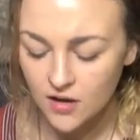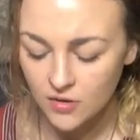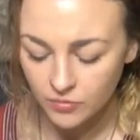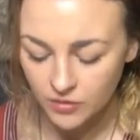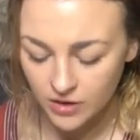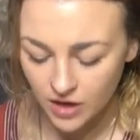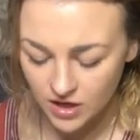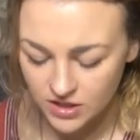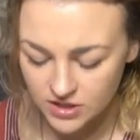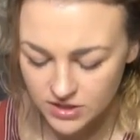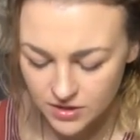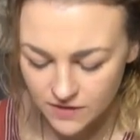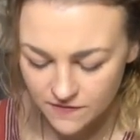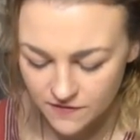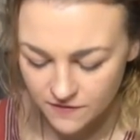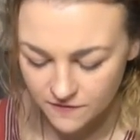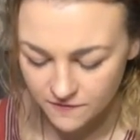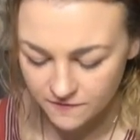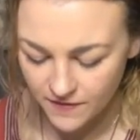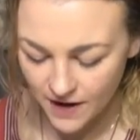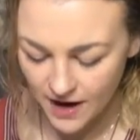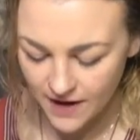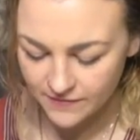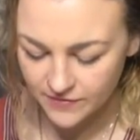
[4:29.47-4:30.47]
We also have
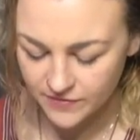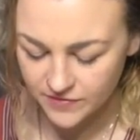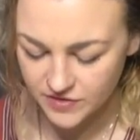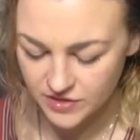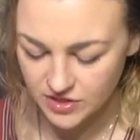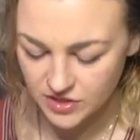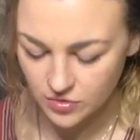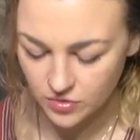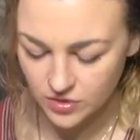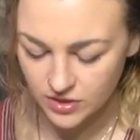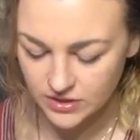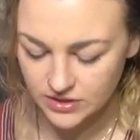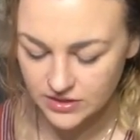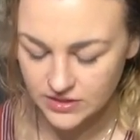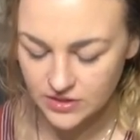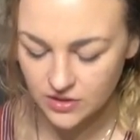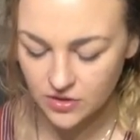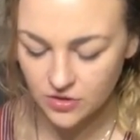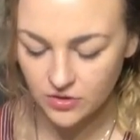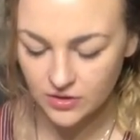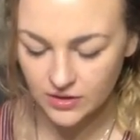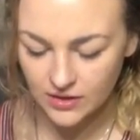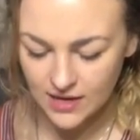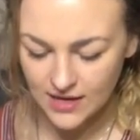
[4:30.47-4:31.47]
the Five of Swords.
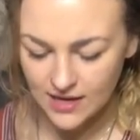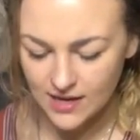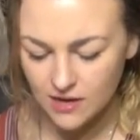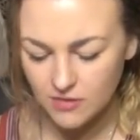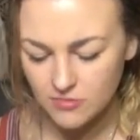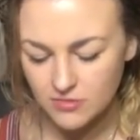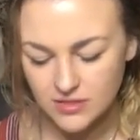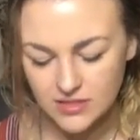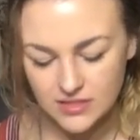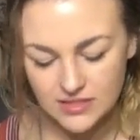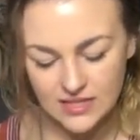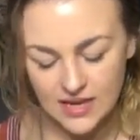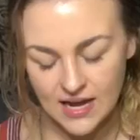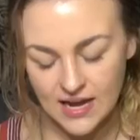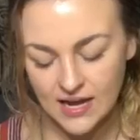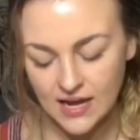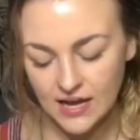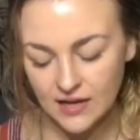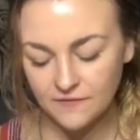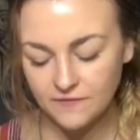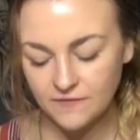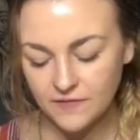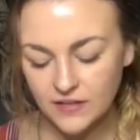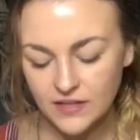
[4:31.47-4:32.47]
So like I was saying,
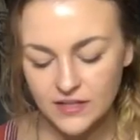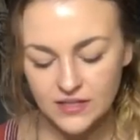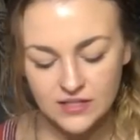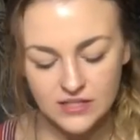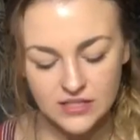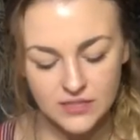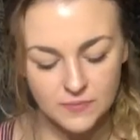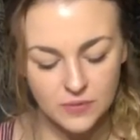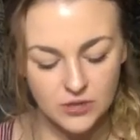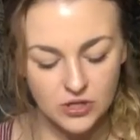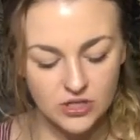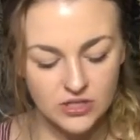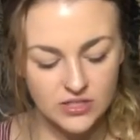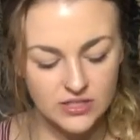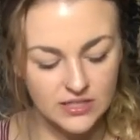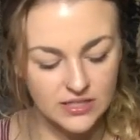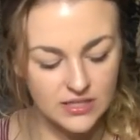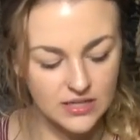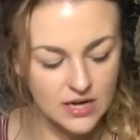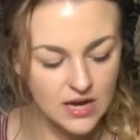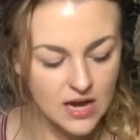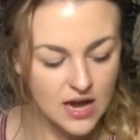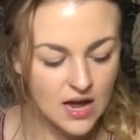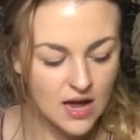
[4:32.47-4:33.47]
I feel like this
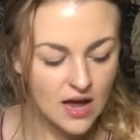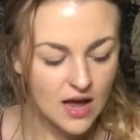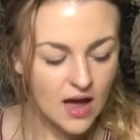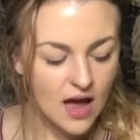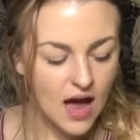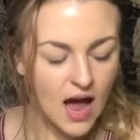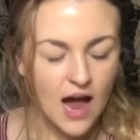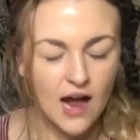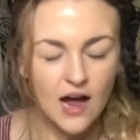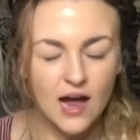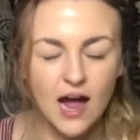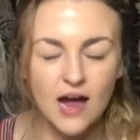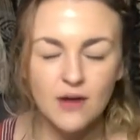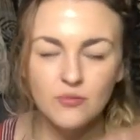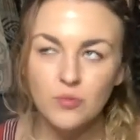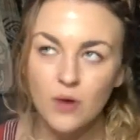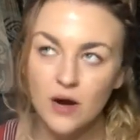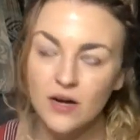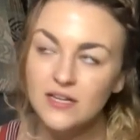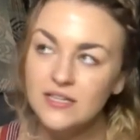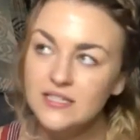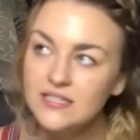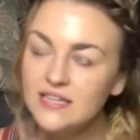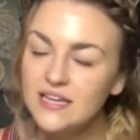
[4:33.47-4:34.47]
person, I
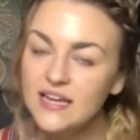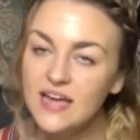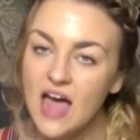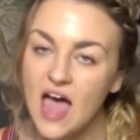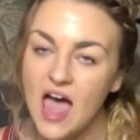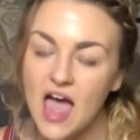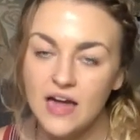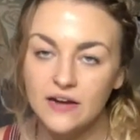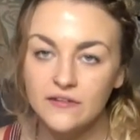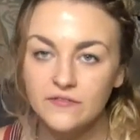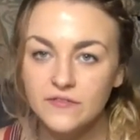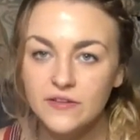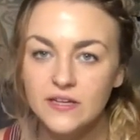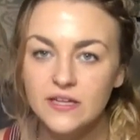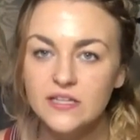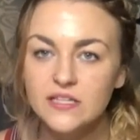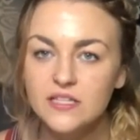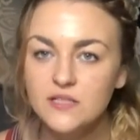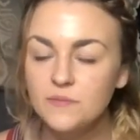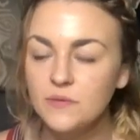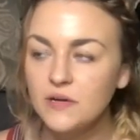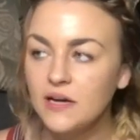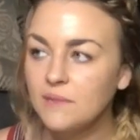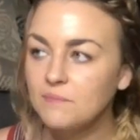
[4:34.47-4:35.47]
want to say
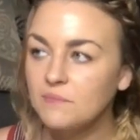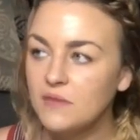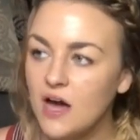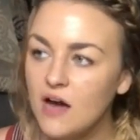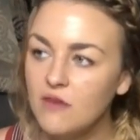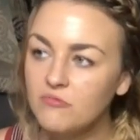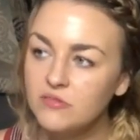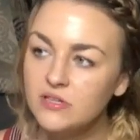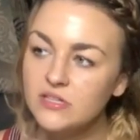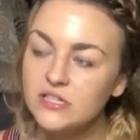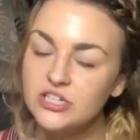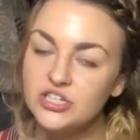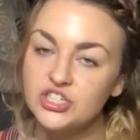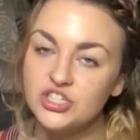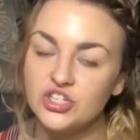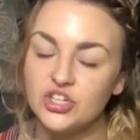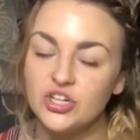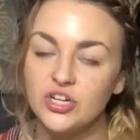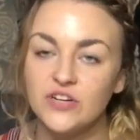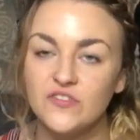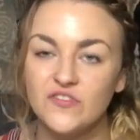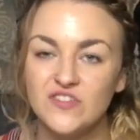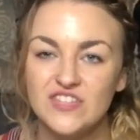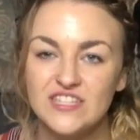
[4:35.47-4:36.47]
envious, but I'm not really
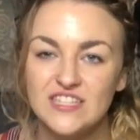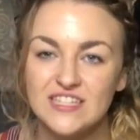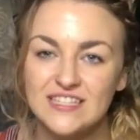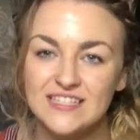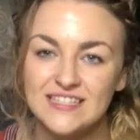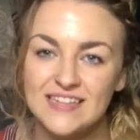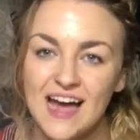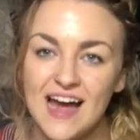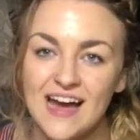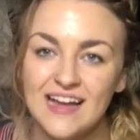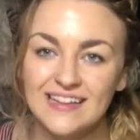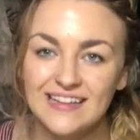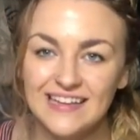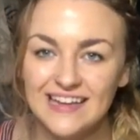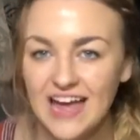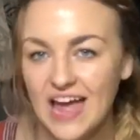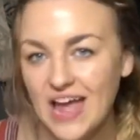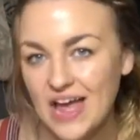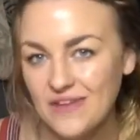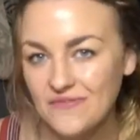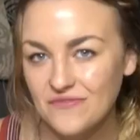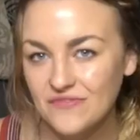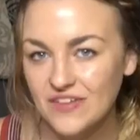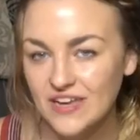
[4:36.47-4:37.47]
sure if it's exactly
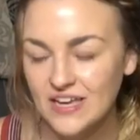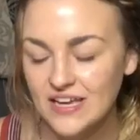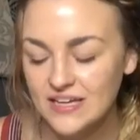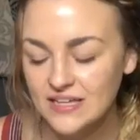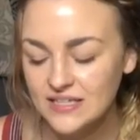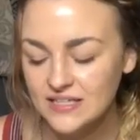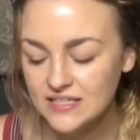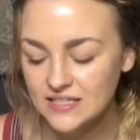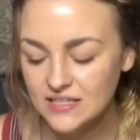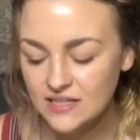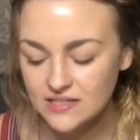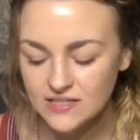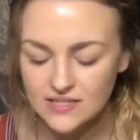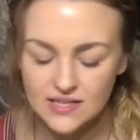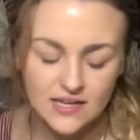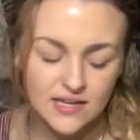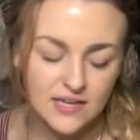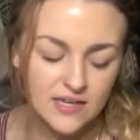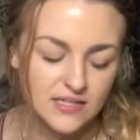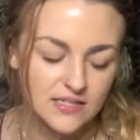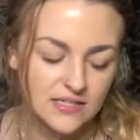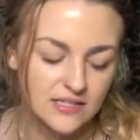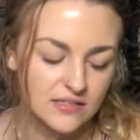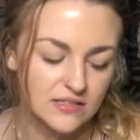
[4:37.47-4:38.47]
envious, because
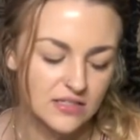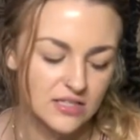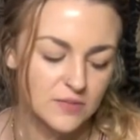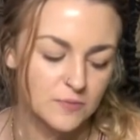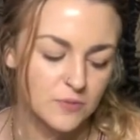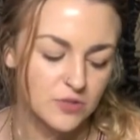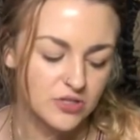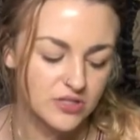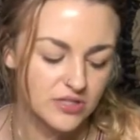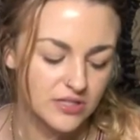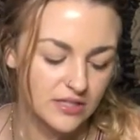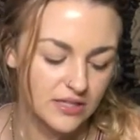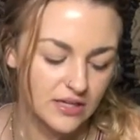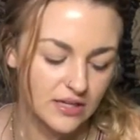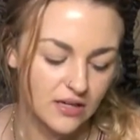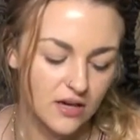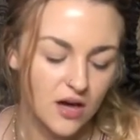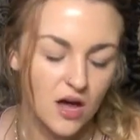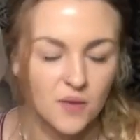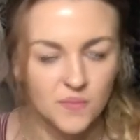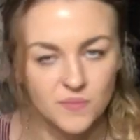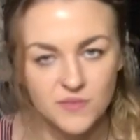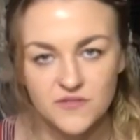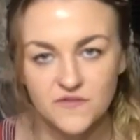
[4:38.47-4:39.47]
like I said, this person, it
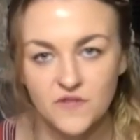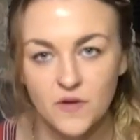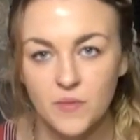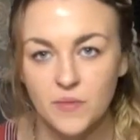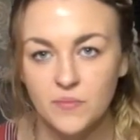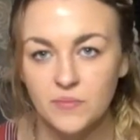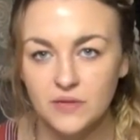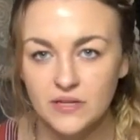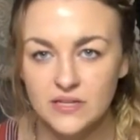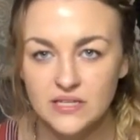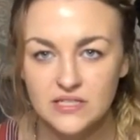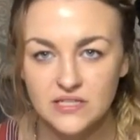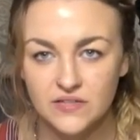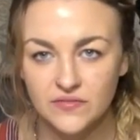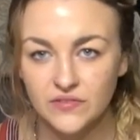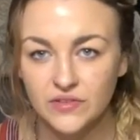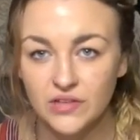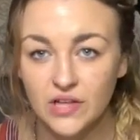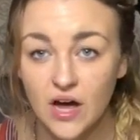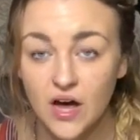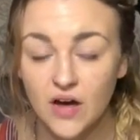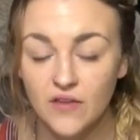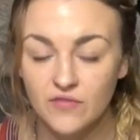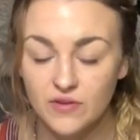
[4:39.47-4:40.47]
comes from a place of
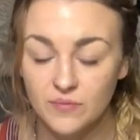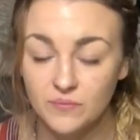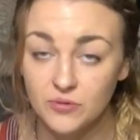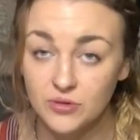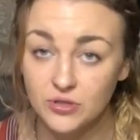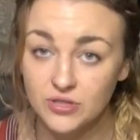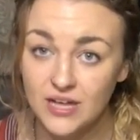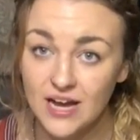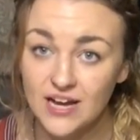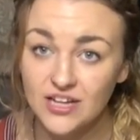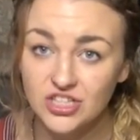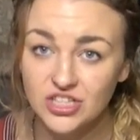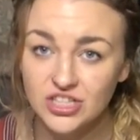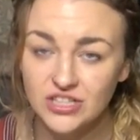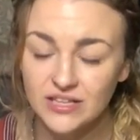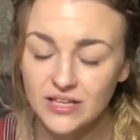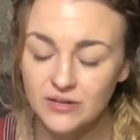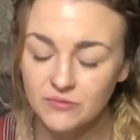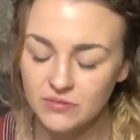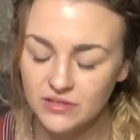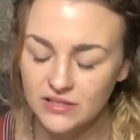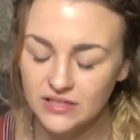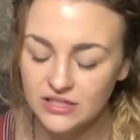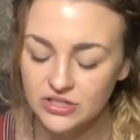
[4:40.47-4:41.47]
love and protection.
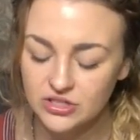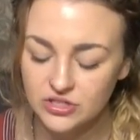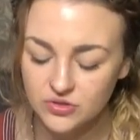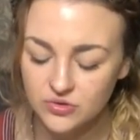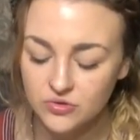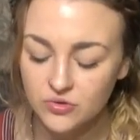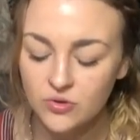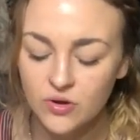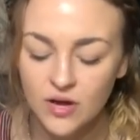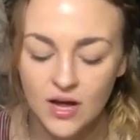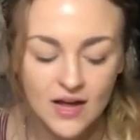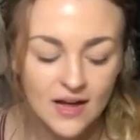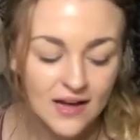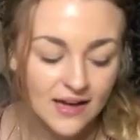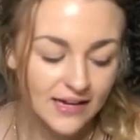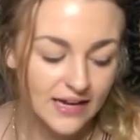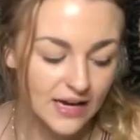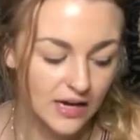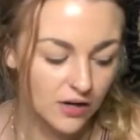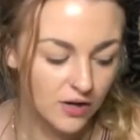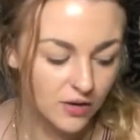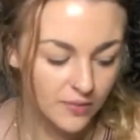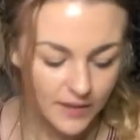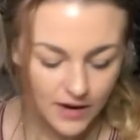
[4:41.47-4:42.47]
They really do
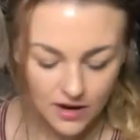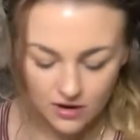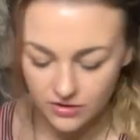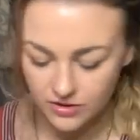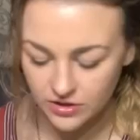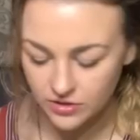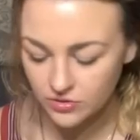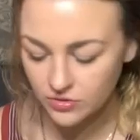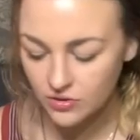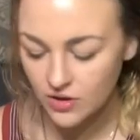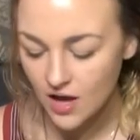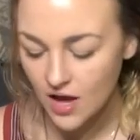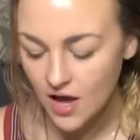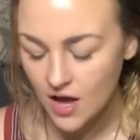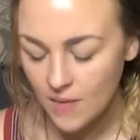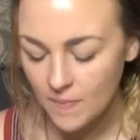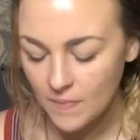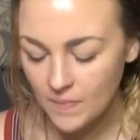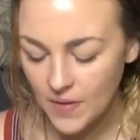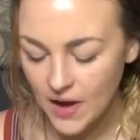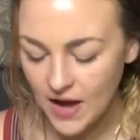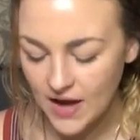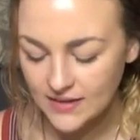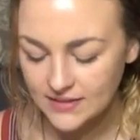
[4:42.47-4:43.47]
care about you,
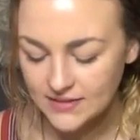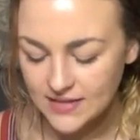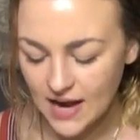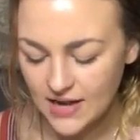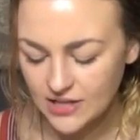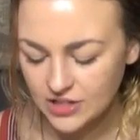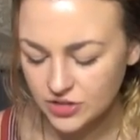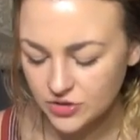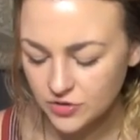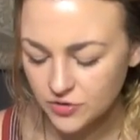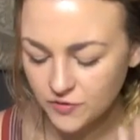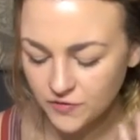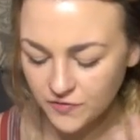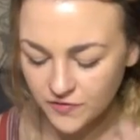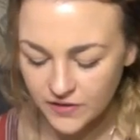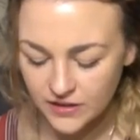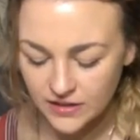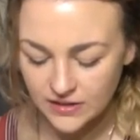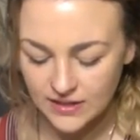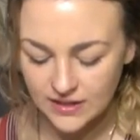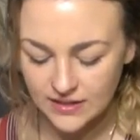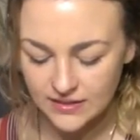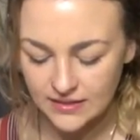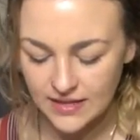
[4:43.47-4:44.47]
but I do
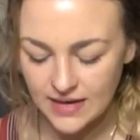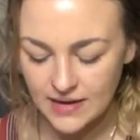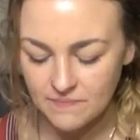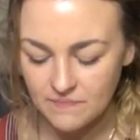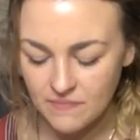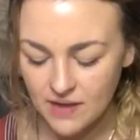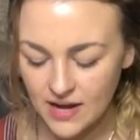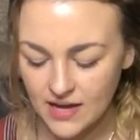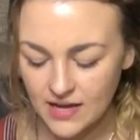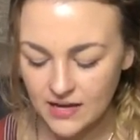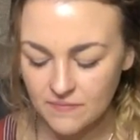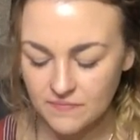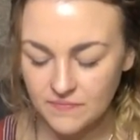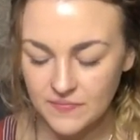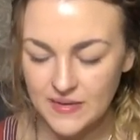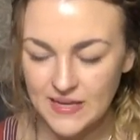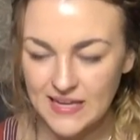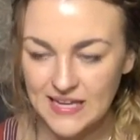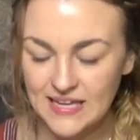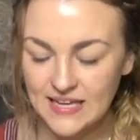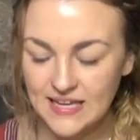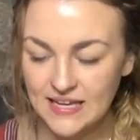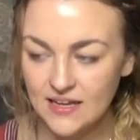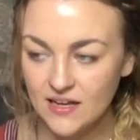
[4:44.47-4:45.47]
feel like they might
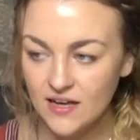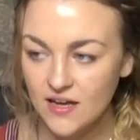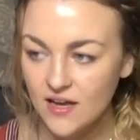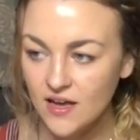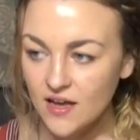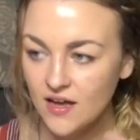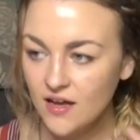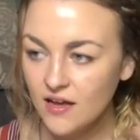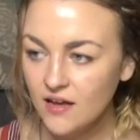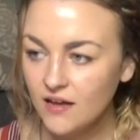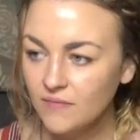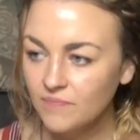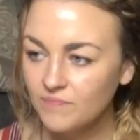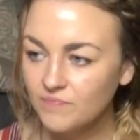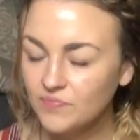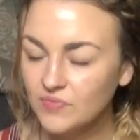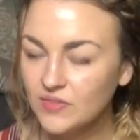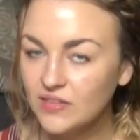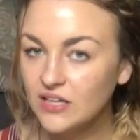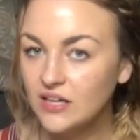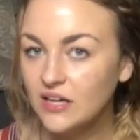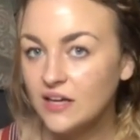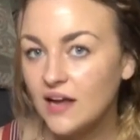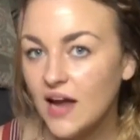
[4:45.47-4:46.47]
be
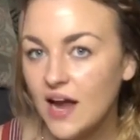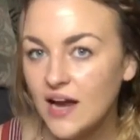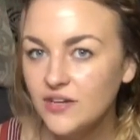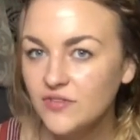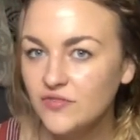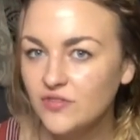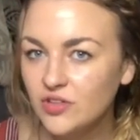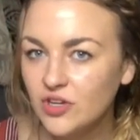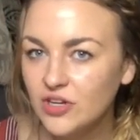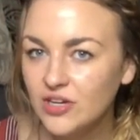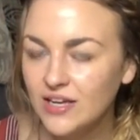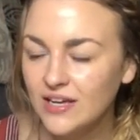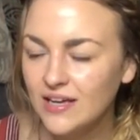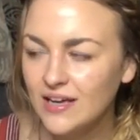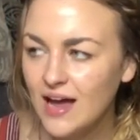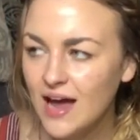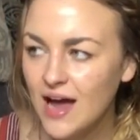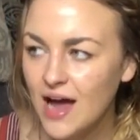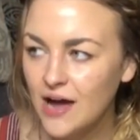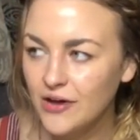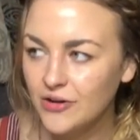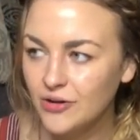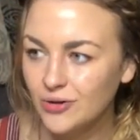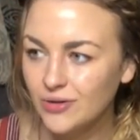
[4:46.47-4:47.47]
kind of looking at
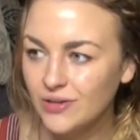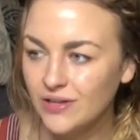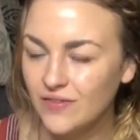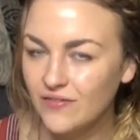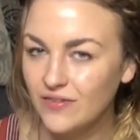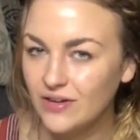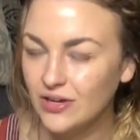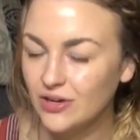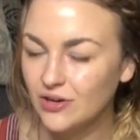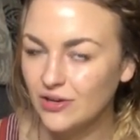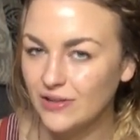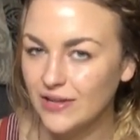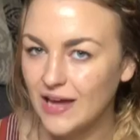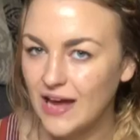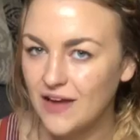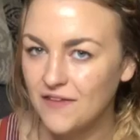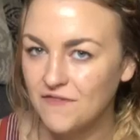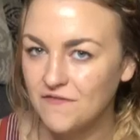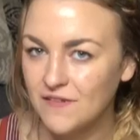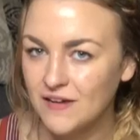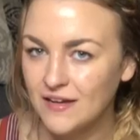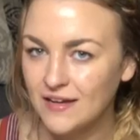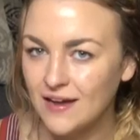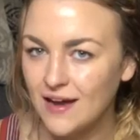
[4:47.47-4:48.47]
how you're living your
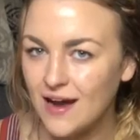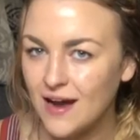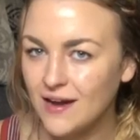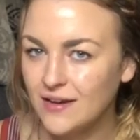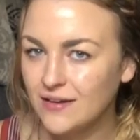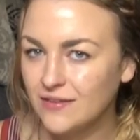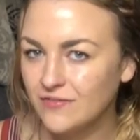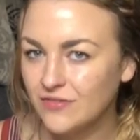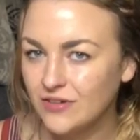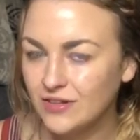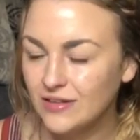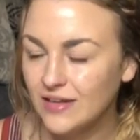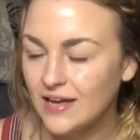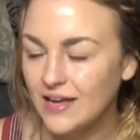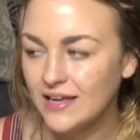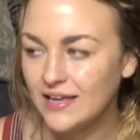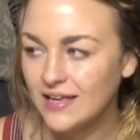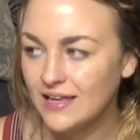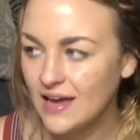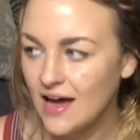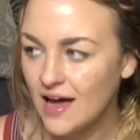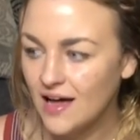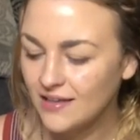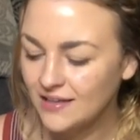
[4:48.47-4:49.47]
life and kind of are like,
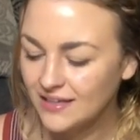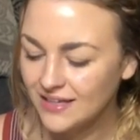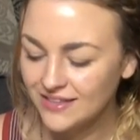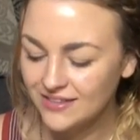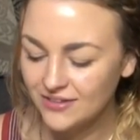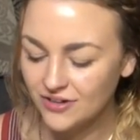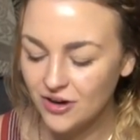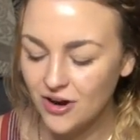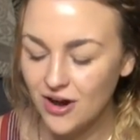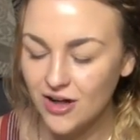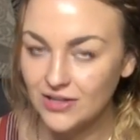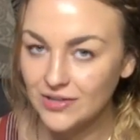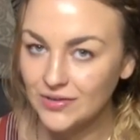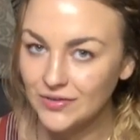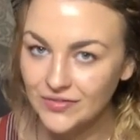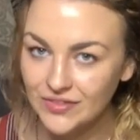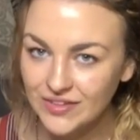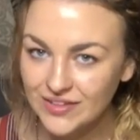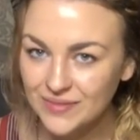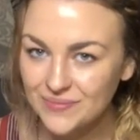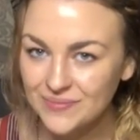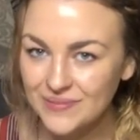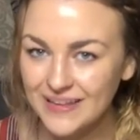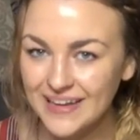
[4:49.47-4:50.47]
yeah, like they're all
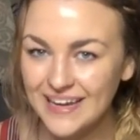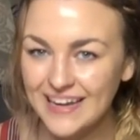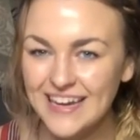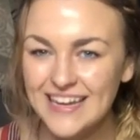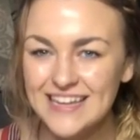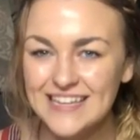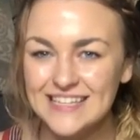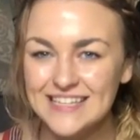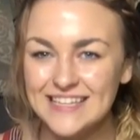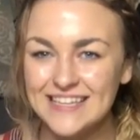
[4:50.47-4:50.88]
over the place.